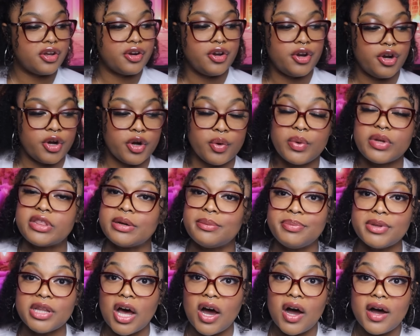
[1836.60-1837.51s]
on her with a
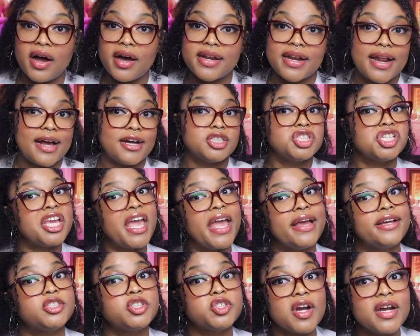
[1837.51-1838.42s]
blonde and how she
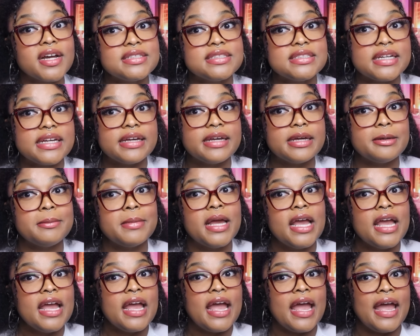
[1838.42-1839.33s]
can't trust him,
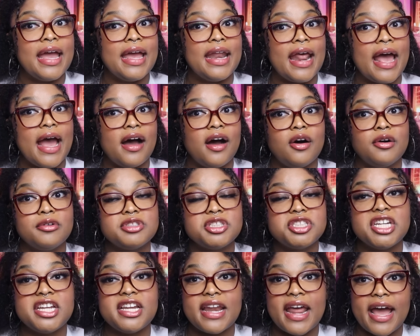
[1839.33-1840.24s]
and how
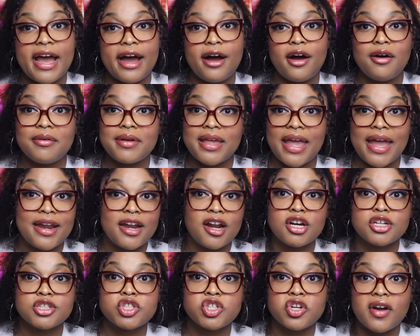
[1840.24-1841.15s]
she now
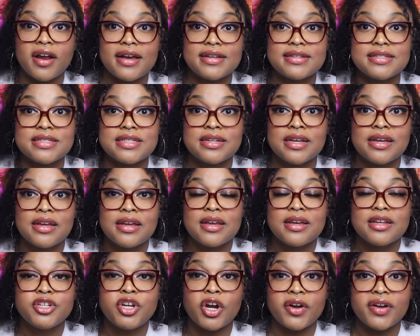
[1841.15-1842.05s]
cannot trust
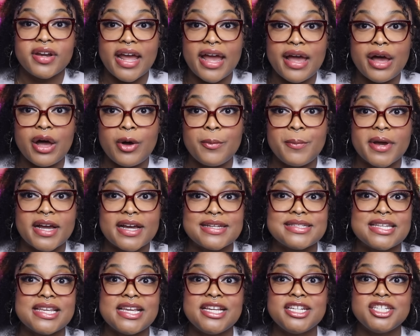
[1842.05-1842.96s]
Darnell
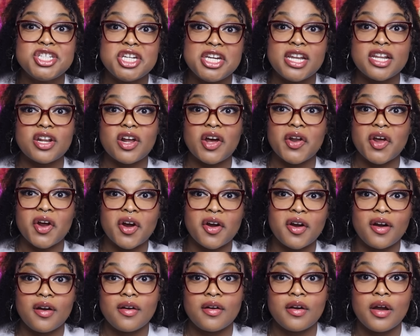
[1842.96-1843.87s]
because he cheated on
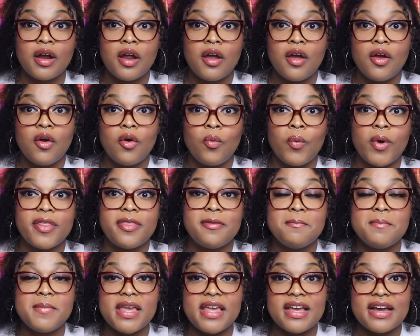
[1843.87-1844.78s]
her with
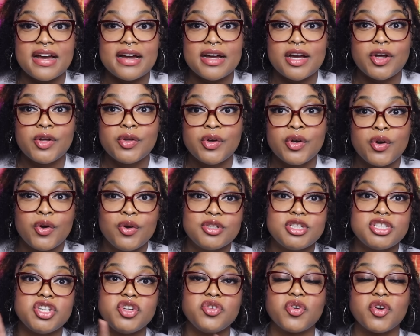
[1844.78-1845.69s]
Mia, who
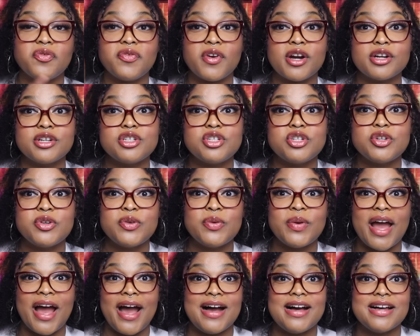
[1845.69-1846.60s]
she refers
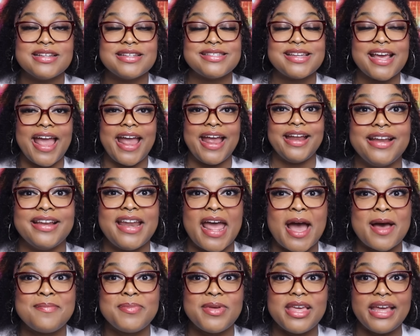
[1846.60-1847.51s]
to as a
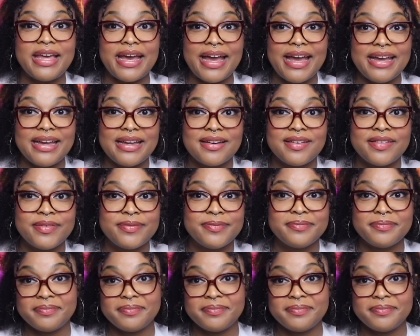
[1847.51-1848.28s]
nappy head.